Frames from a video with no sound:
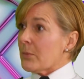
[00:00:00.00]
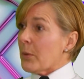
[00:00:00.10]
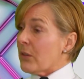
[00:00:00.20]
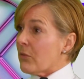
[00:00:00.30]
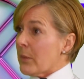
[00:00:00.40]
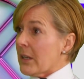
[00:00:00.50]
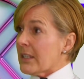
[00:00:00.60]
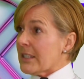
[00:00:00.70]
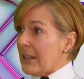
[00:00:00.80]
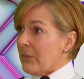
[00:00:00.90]
both from a, a
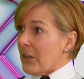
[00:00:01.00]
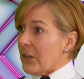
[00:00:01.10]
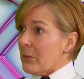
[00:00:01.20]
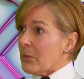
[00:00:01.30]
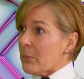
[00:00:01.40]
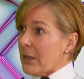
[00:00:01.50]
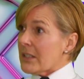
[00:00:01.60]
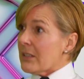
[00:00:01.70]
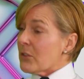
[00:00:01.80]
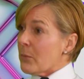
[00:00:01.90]
safeguarding
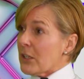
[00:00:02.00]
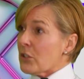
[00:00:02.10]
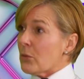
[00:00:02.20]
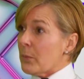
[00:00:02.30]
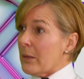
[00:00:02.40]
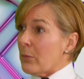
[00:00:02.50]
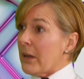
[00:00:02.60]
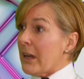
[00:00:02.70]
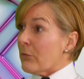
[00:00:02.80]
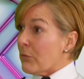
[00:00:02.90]
perspective to make sure people
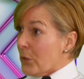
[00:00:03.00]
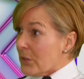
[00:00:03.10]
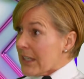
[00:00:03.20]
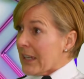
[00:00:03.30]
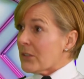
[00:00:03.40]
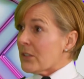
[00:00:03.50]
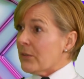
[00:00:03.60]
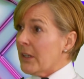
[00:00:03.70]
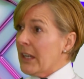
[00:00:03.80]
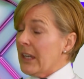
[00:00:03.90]
have routes out of